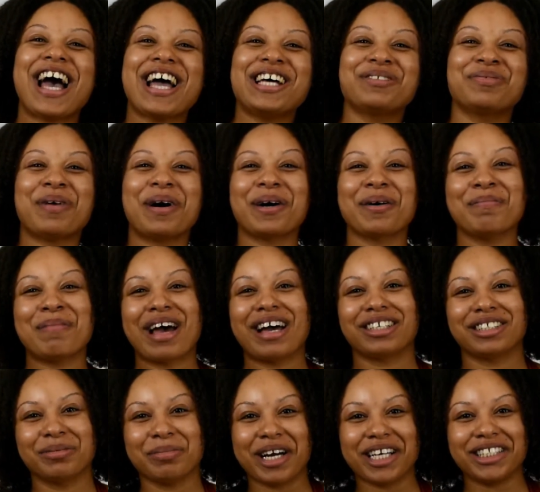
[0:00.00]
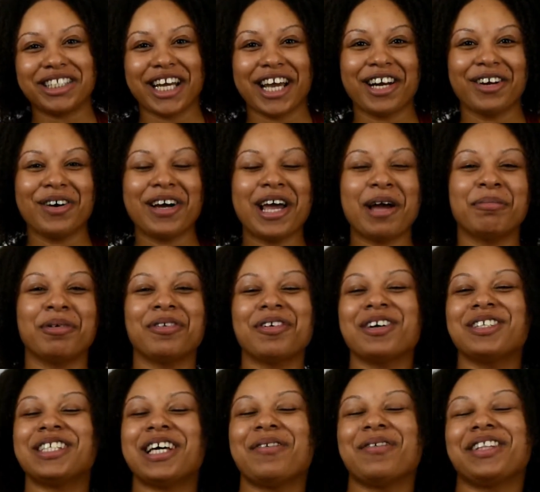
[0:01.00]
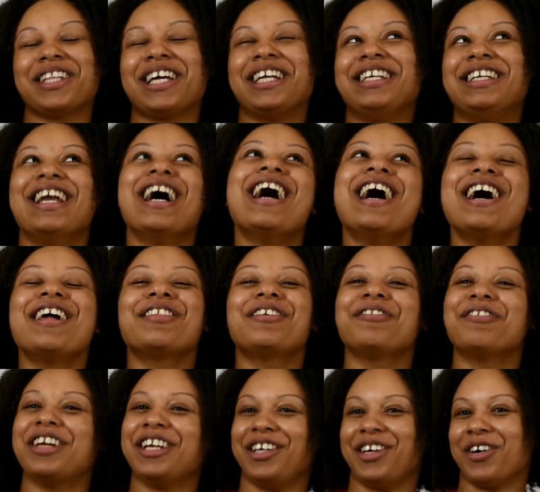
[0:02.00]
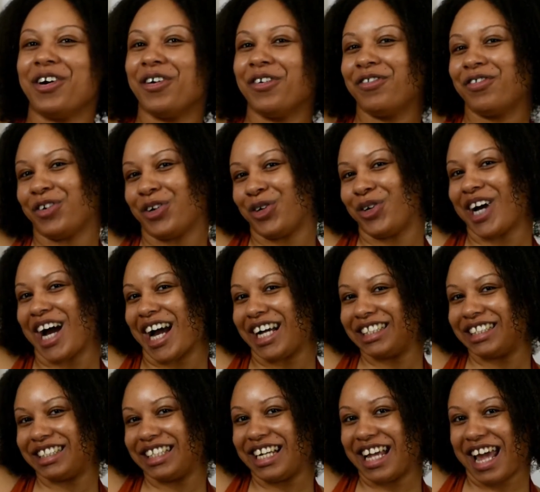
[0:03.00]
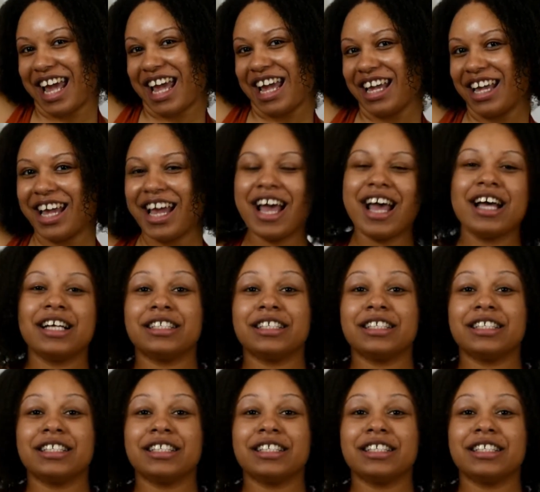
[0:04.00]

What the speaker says: guys, welcome back to my channel, Rosé, with another video for you guys today.